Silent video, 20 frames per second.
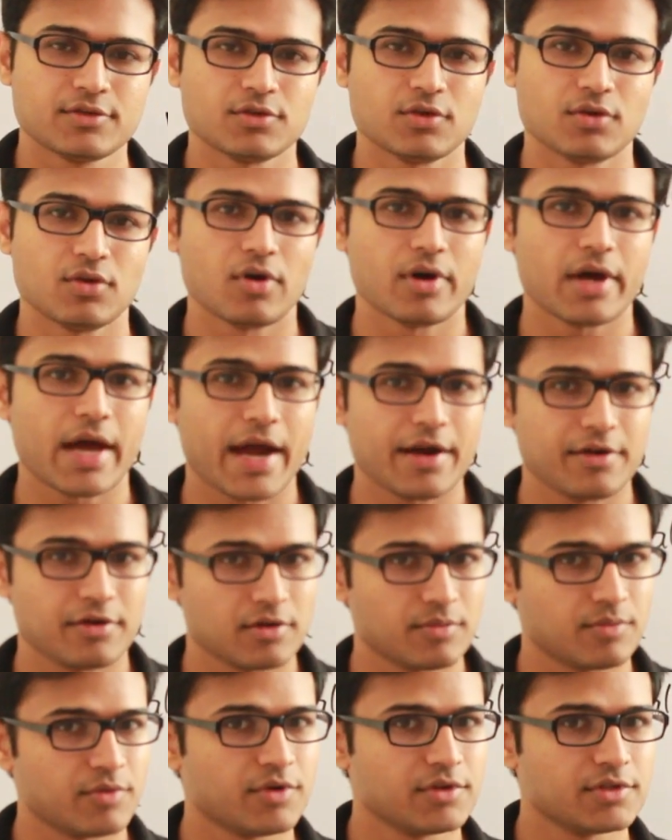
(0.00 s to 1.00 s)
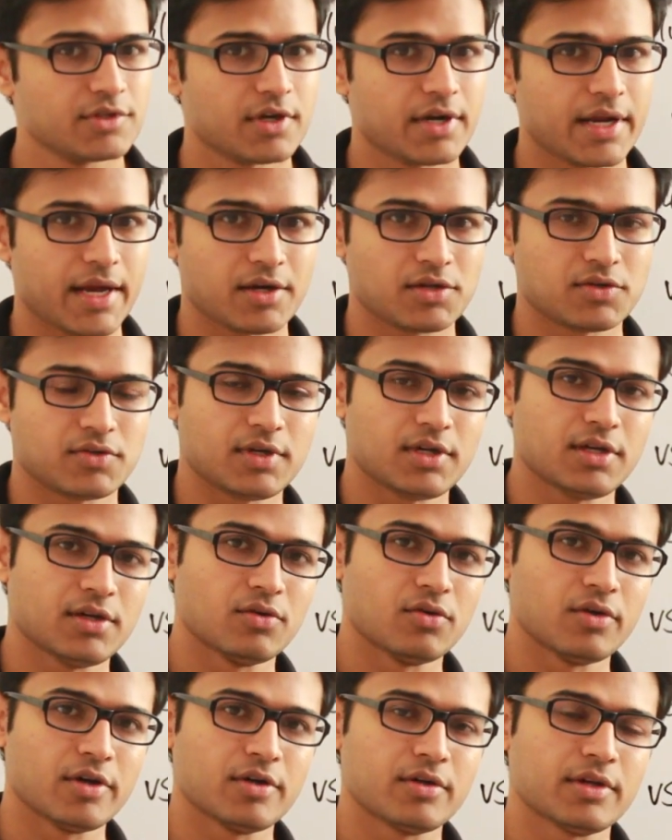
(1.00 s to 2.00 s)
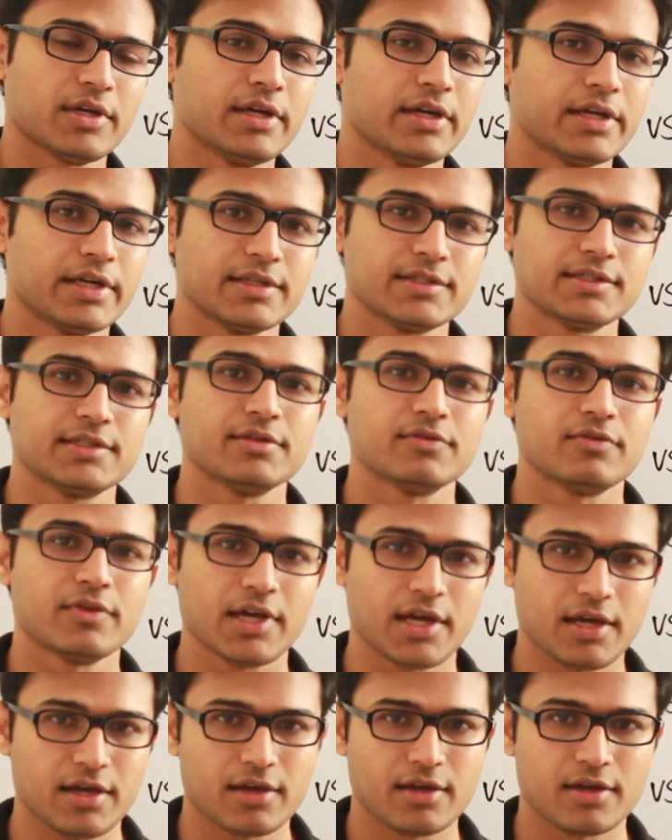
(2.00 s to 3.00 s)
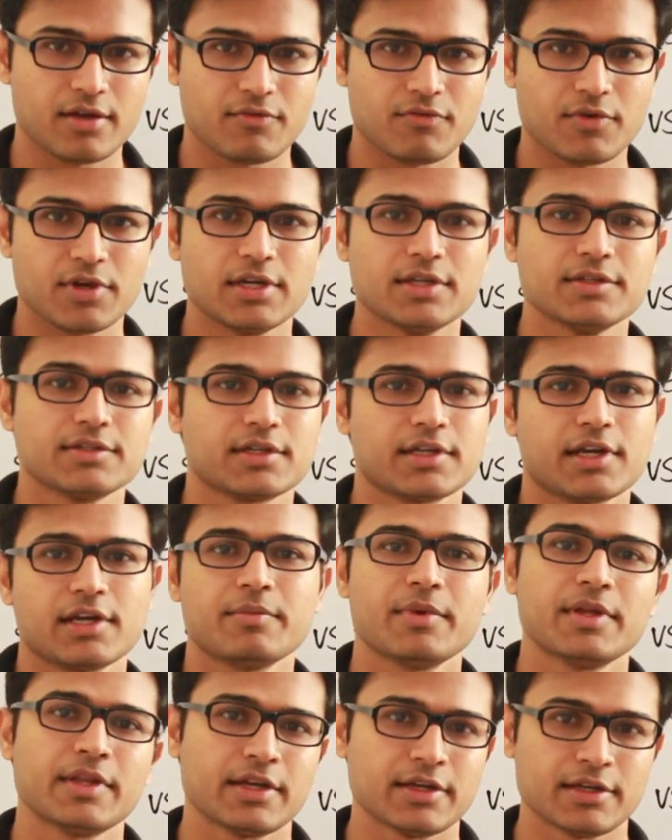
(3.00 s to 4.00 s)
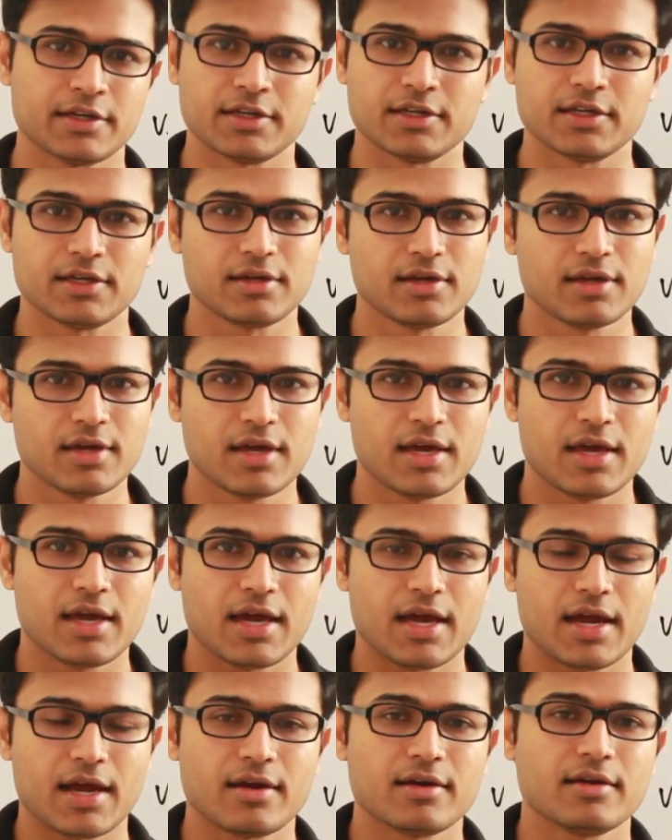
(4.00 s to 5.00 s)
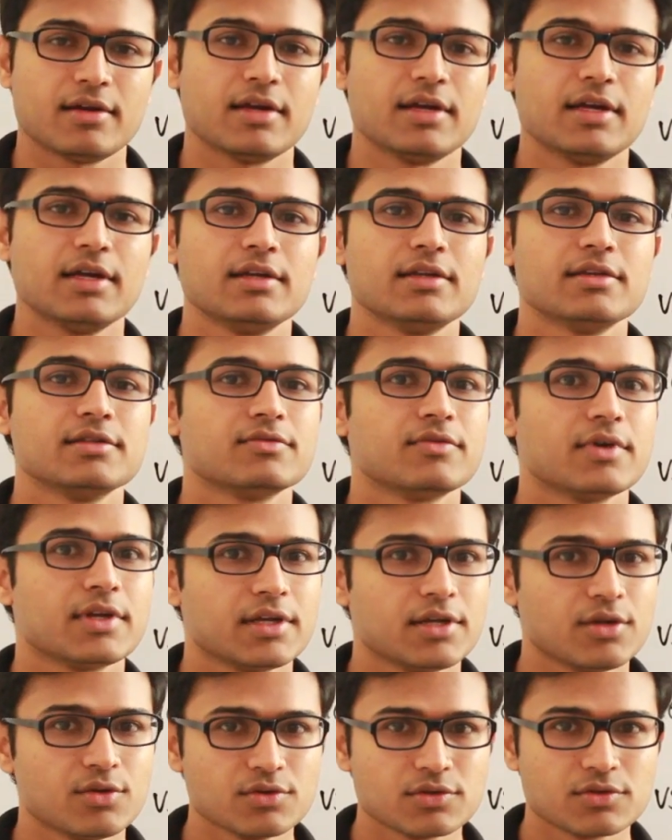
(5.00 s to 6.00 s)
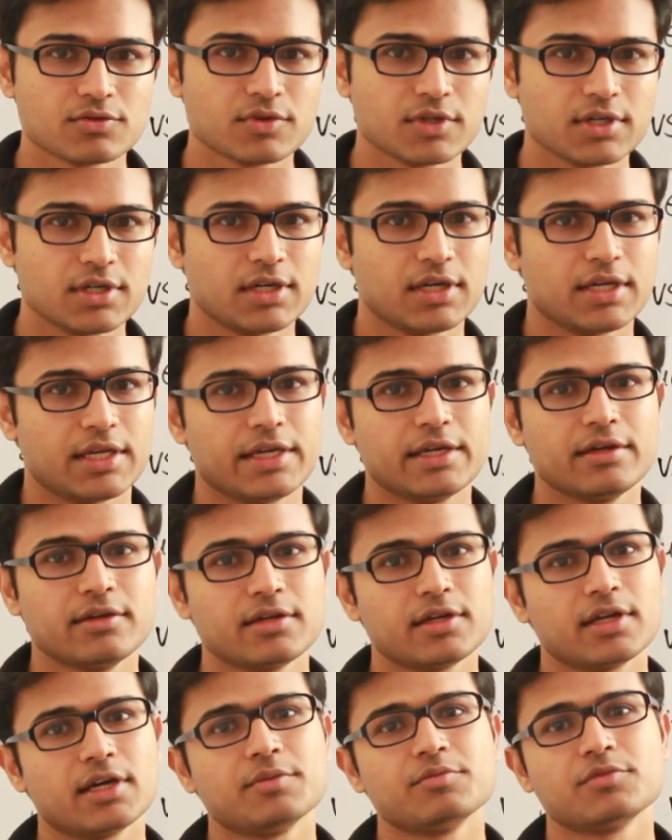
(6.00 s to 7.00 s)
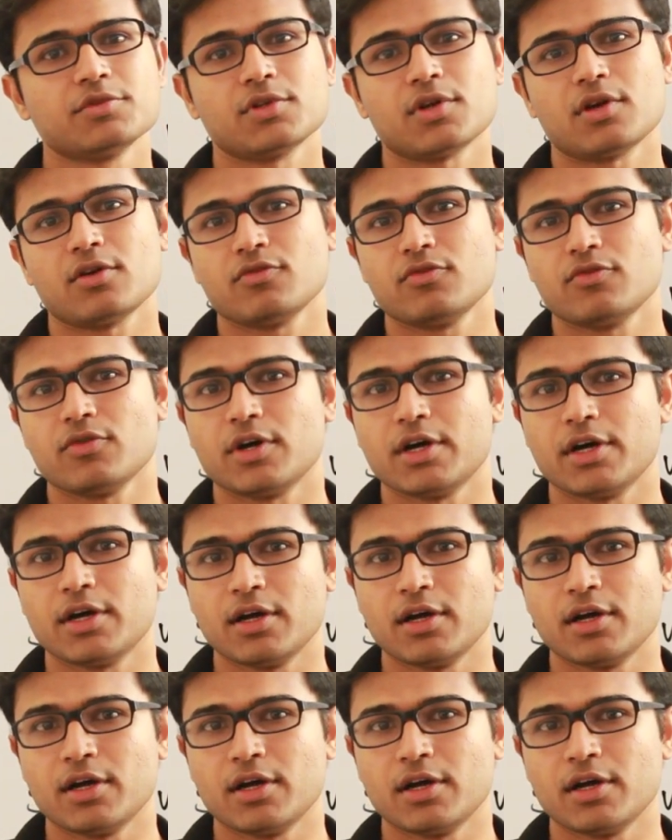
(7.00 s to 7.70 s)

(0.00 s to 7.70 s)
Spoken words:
So attributes are actually going to increase the way we describe an entity, and it is very useful in terms of